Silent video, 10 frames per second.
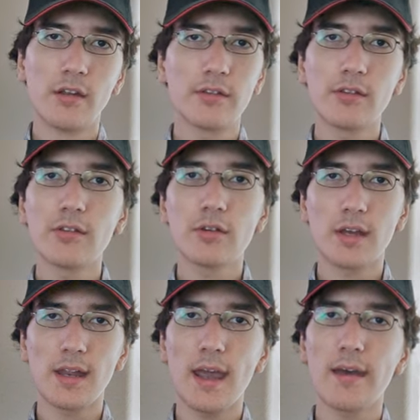since you
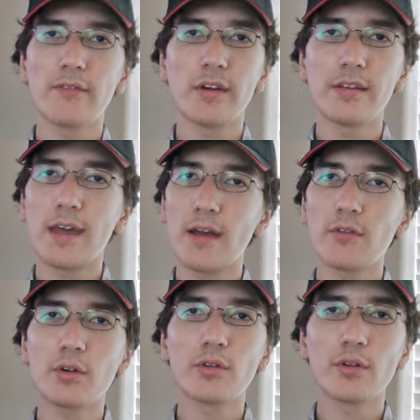can have a
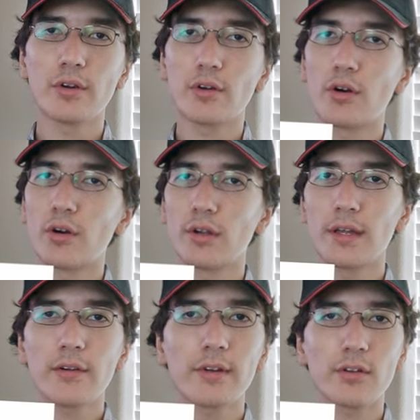tower cooler or a
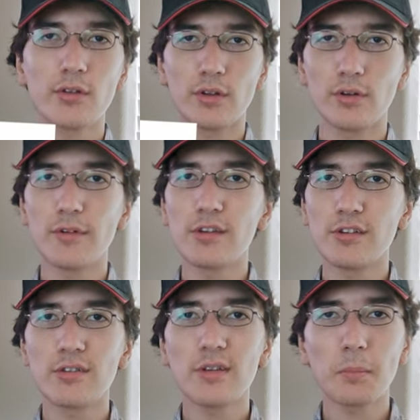liquid cooler,
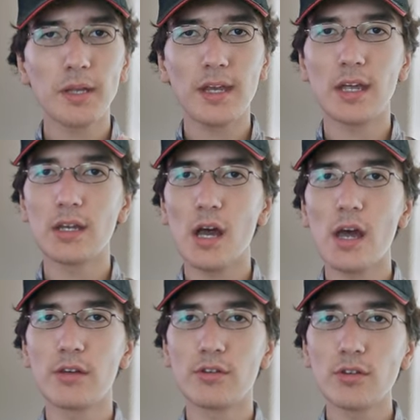which you simply
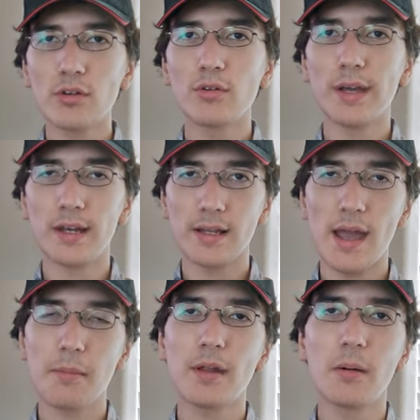cannot do in a
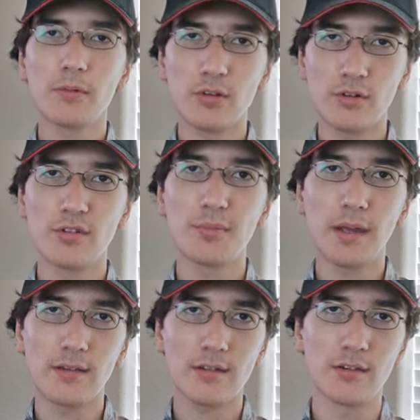laptop due to
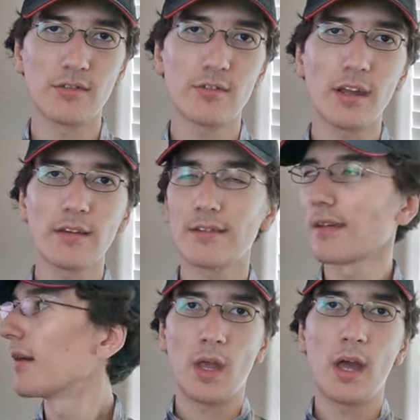space constraints.